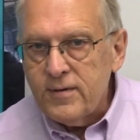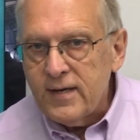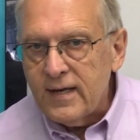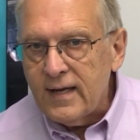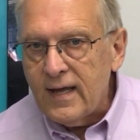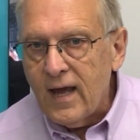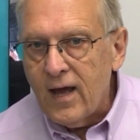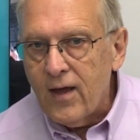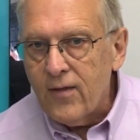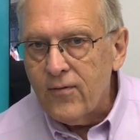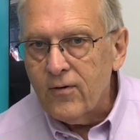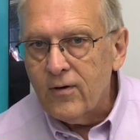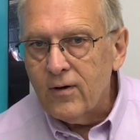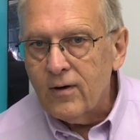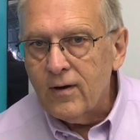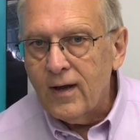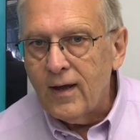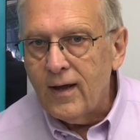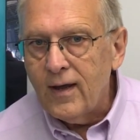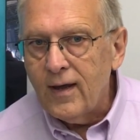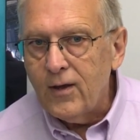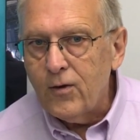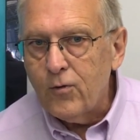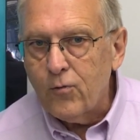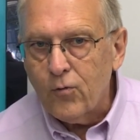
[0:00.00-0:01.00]
together
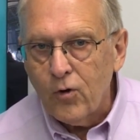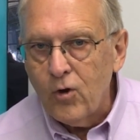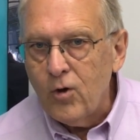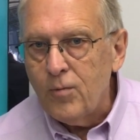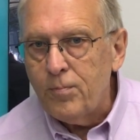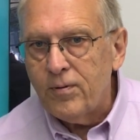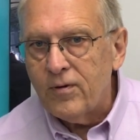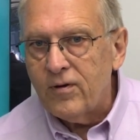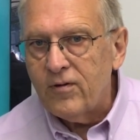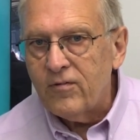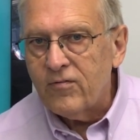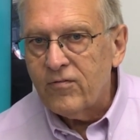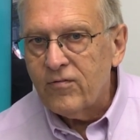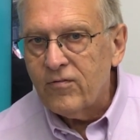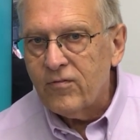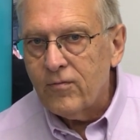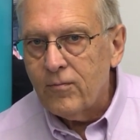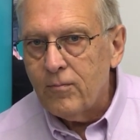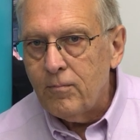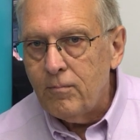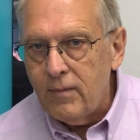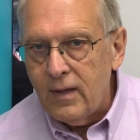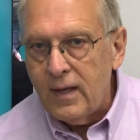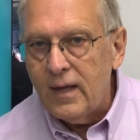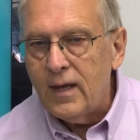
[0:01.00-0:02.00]
a group of
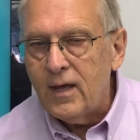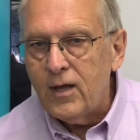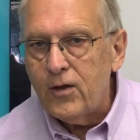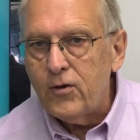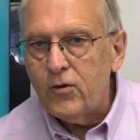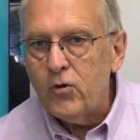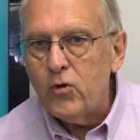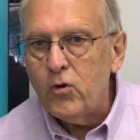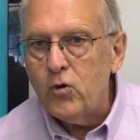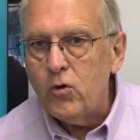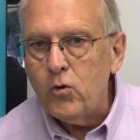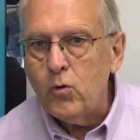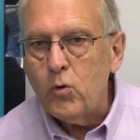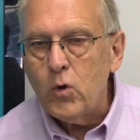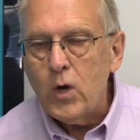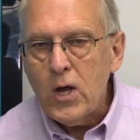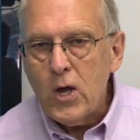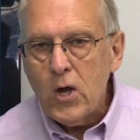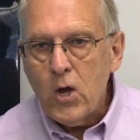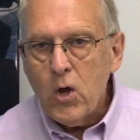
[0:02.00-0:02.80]
men who